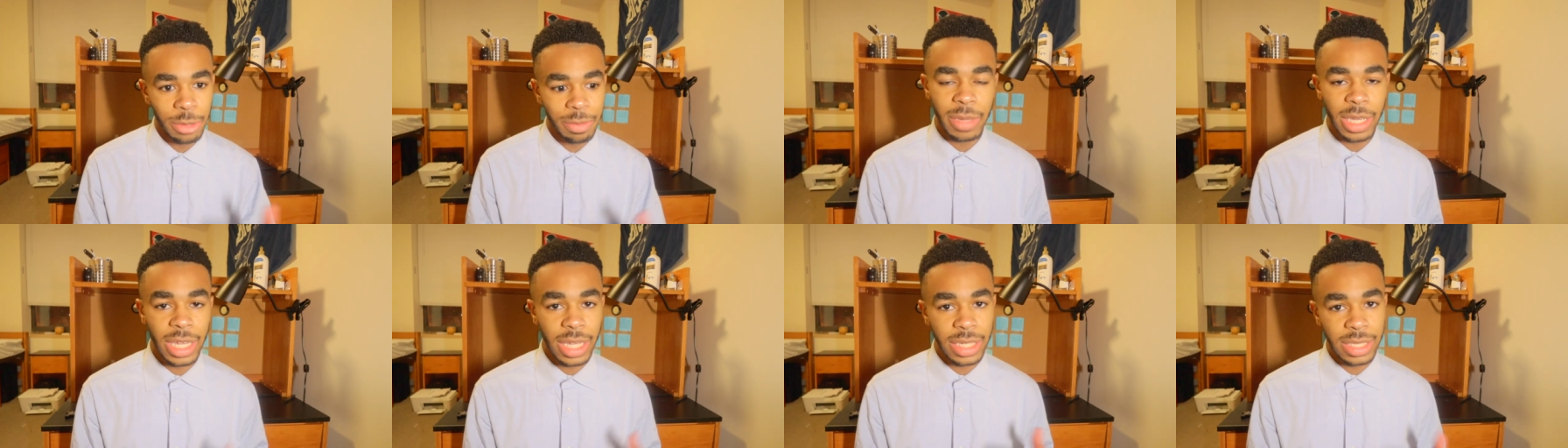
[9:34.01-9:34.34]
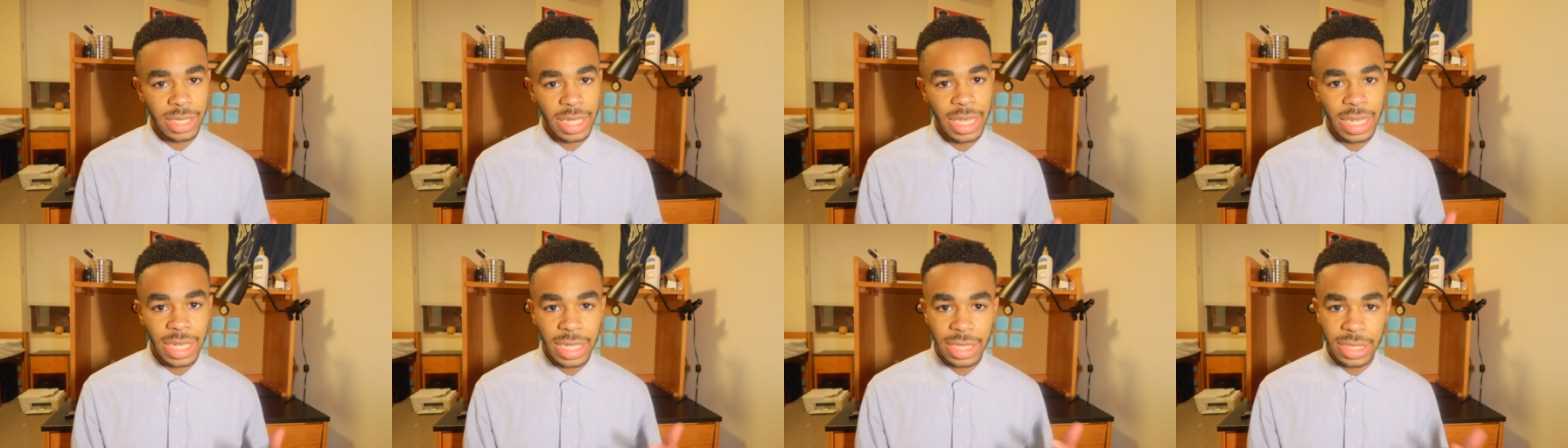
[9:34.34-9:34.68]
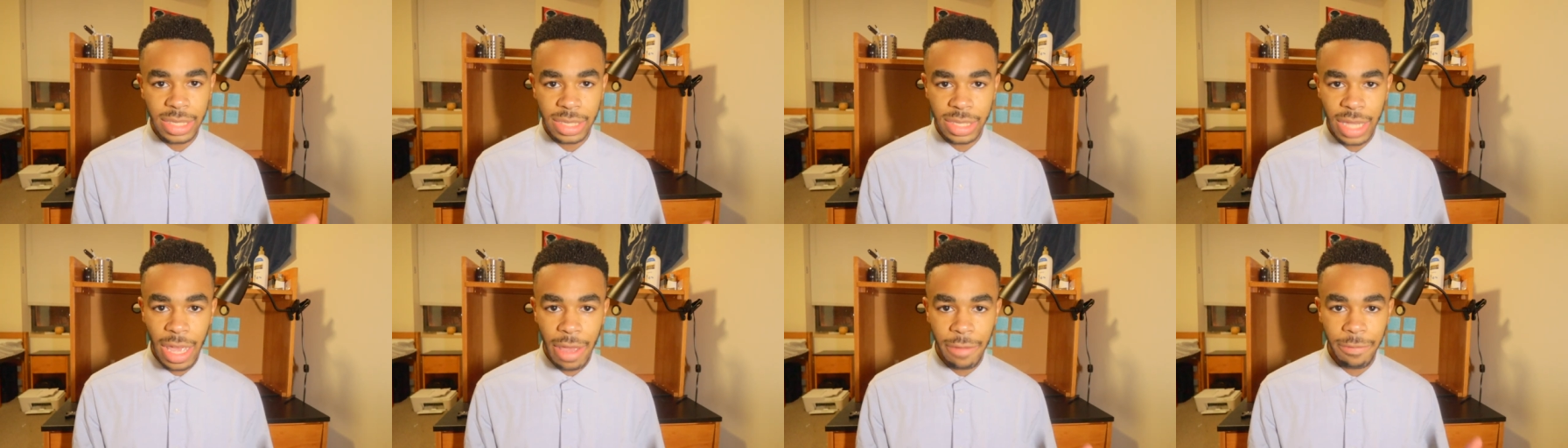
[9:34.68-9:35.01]
because it can
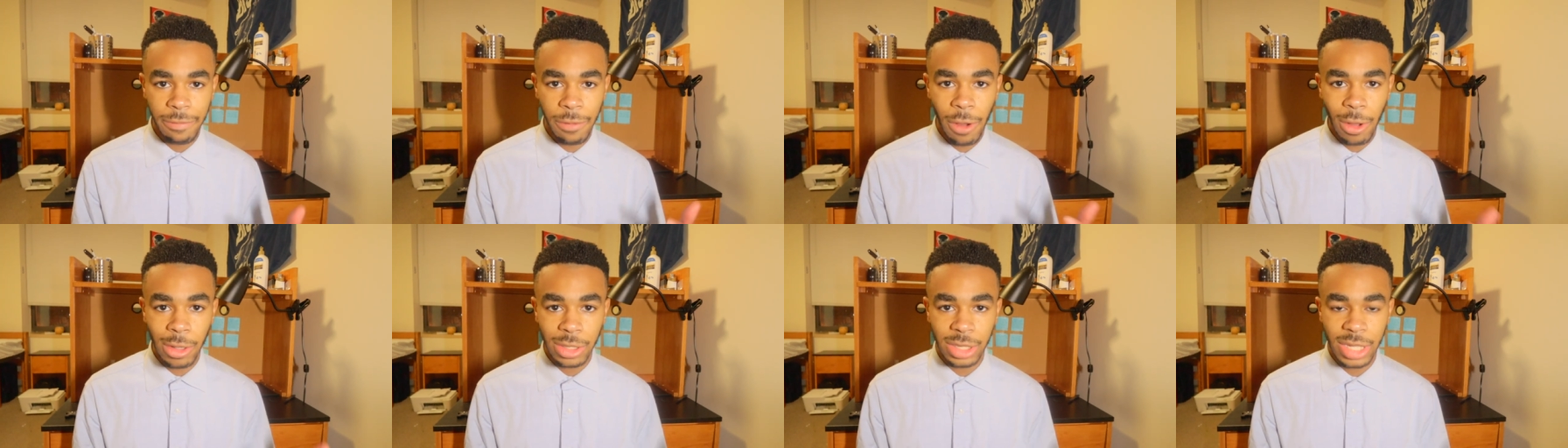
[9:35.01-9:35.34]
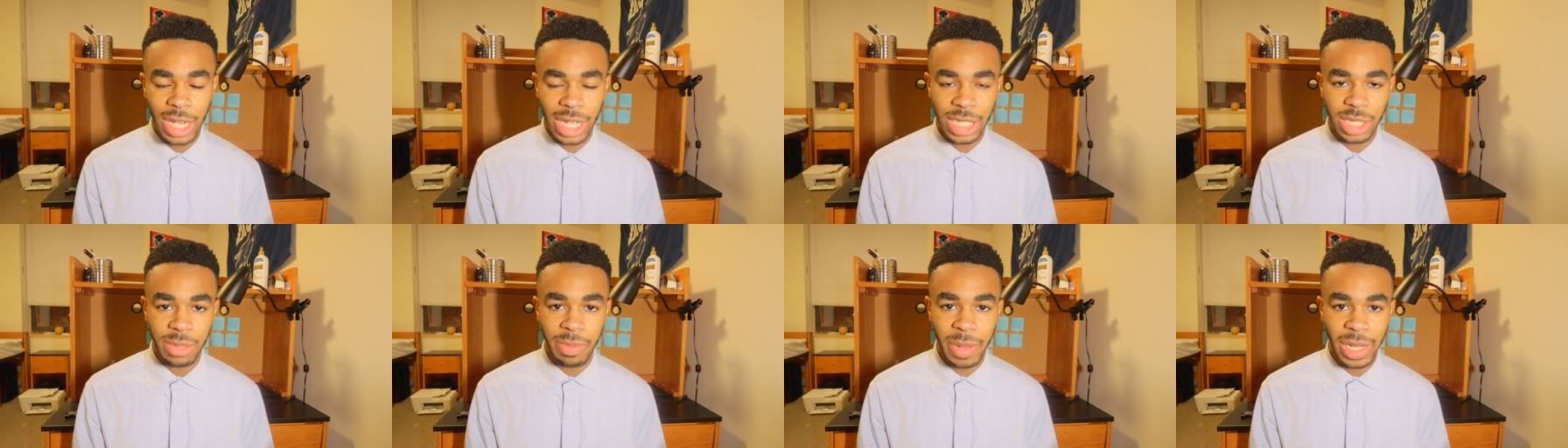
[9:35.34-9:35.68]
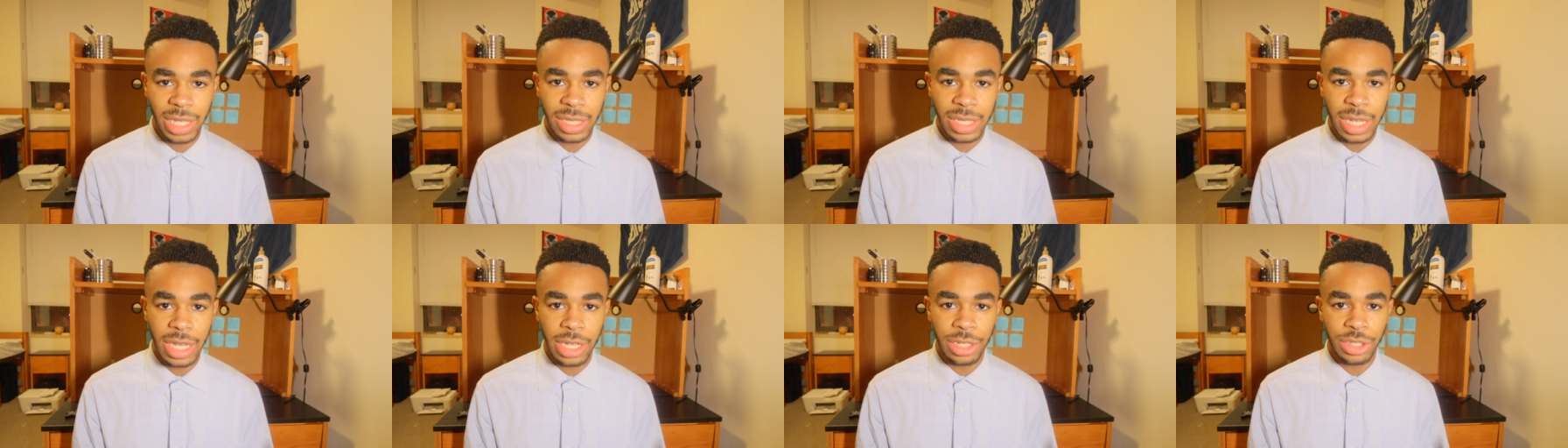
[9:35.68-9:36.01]
set false
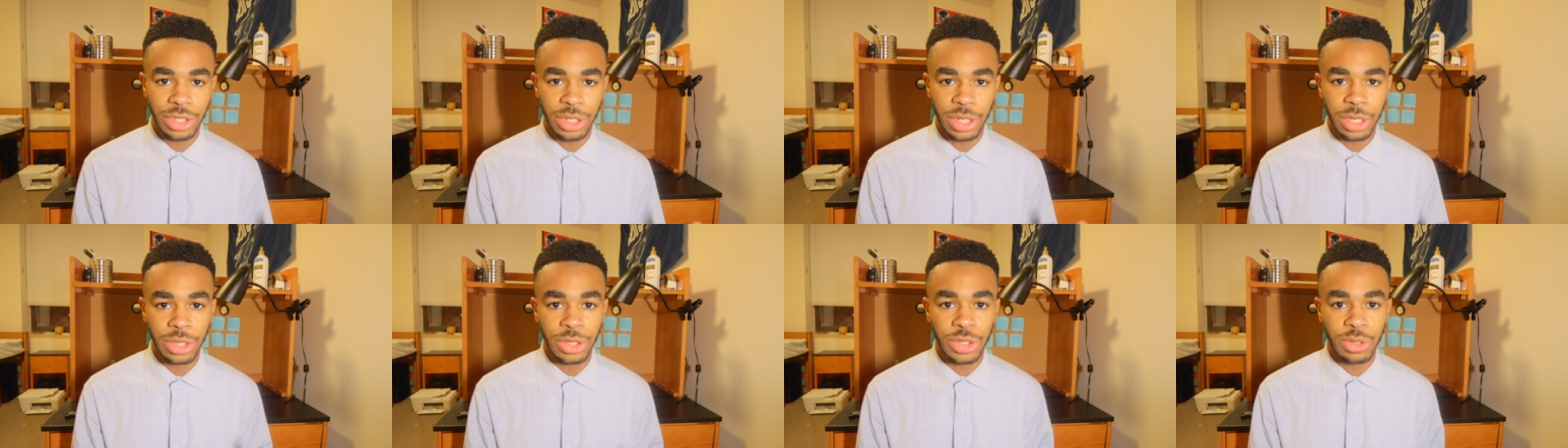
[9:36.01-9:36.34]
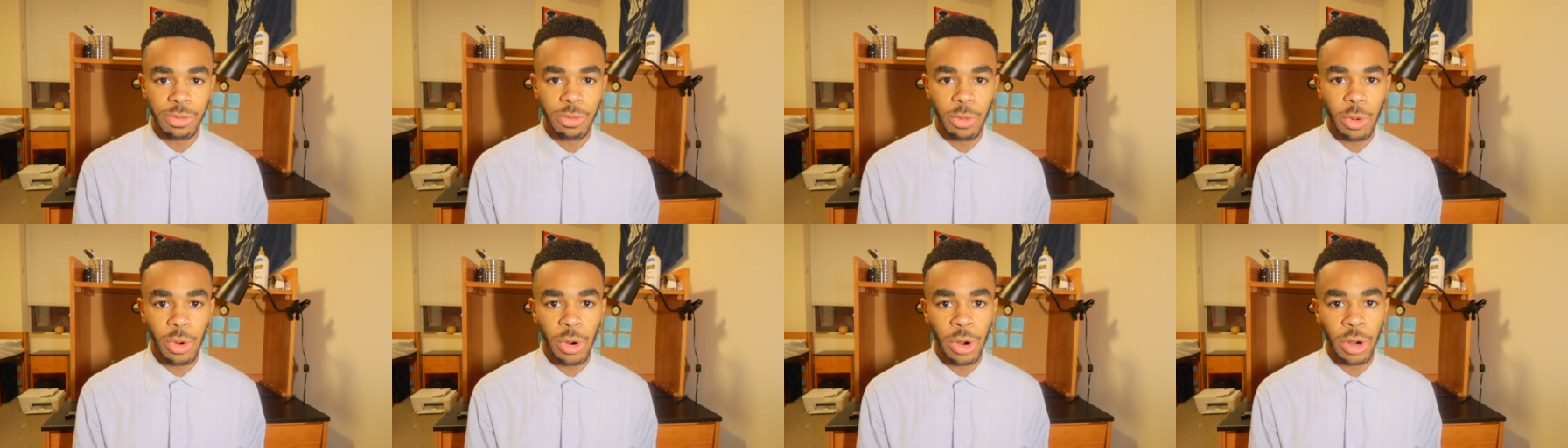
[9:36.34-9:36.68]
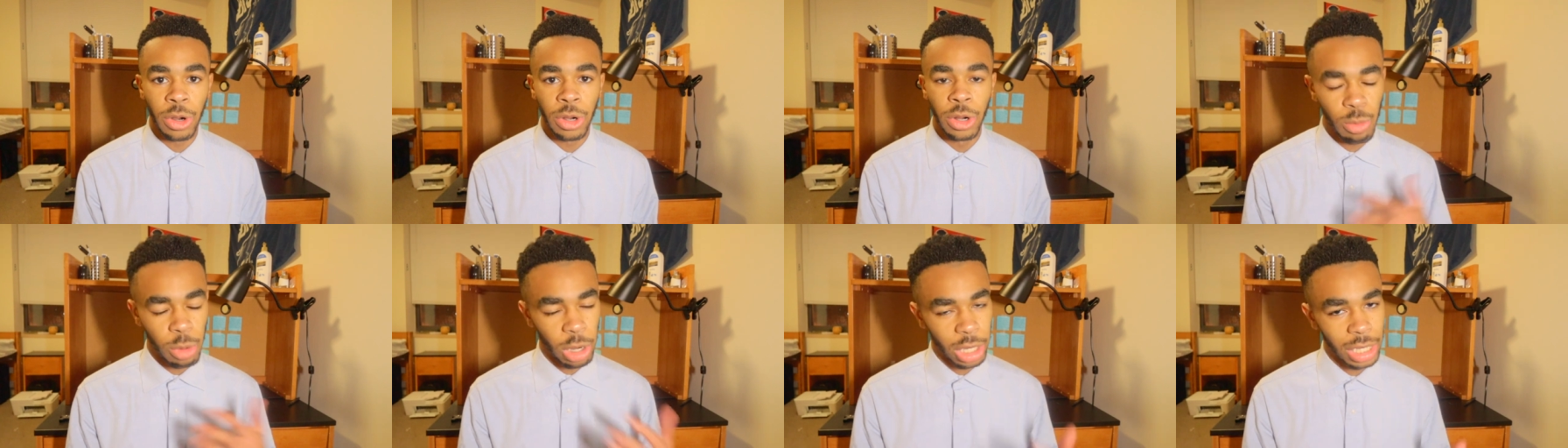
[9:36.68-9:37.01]
expectations
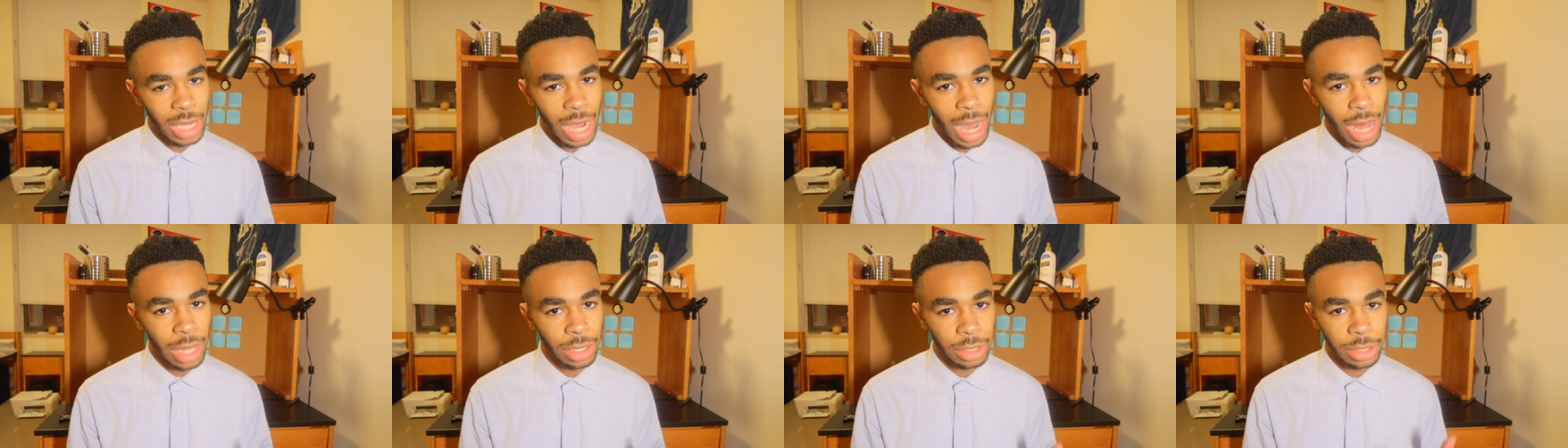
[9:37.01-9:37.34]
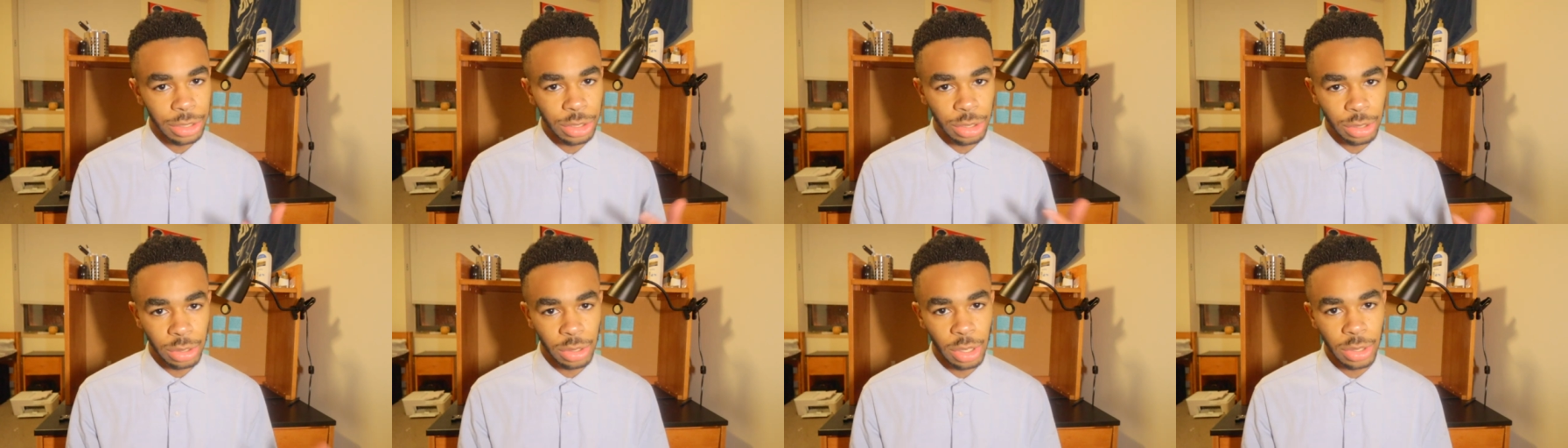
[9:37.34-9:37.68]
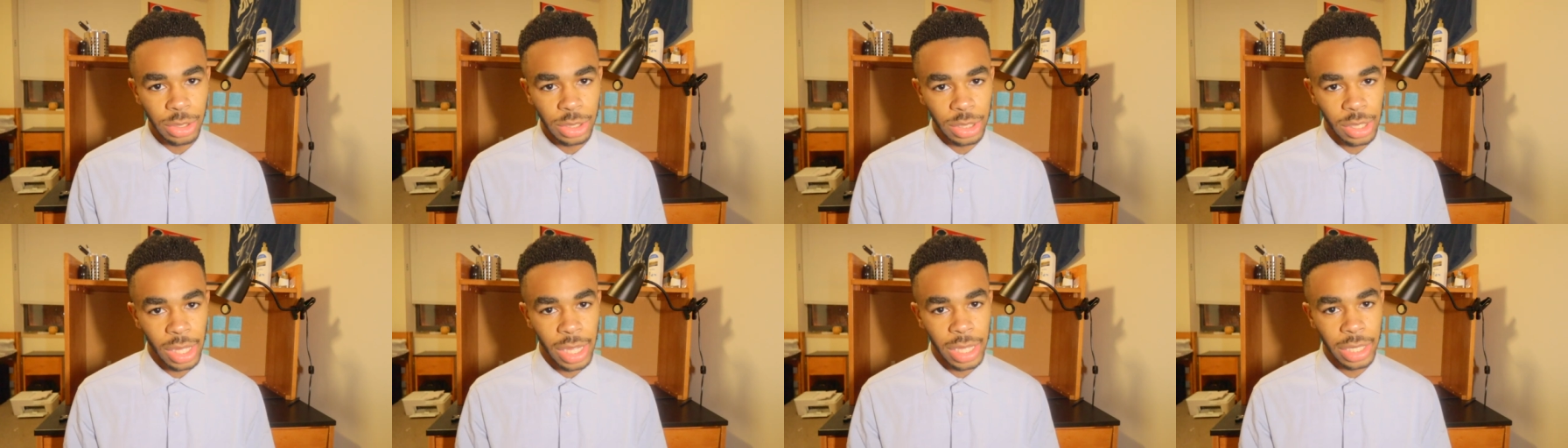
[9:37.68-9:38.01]
for what college
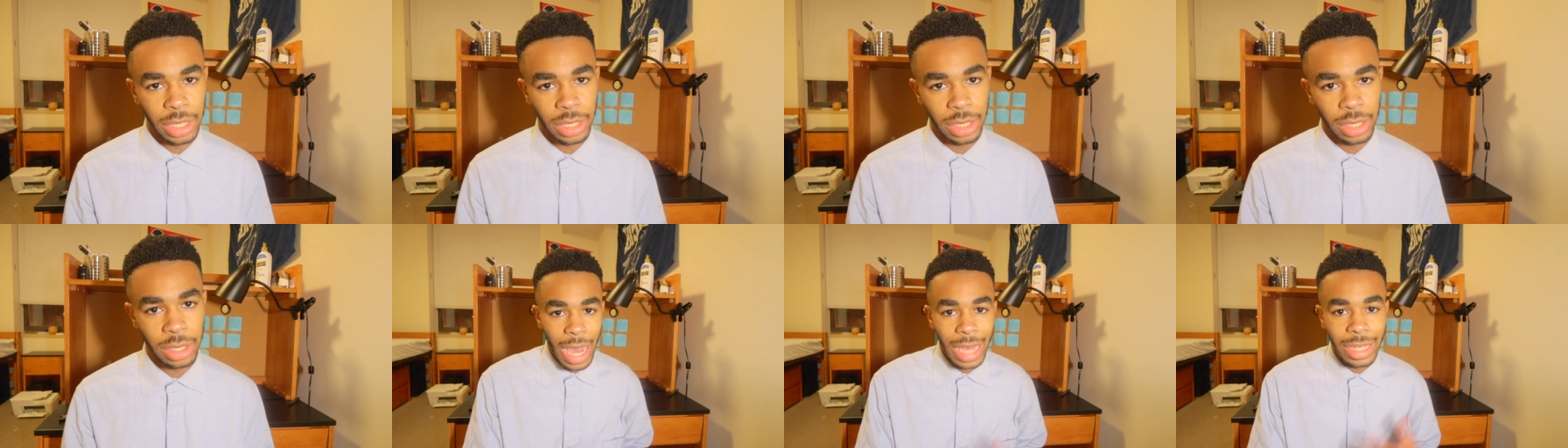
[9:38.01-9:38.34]
looks like.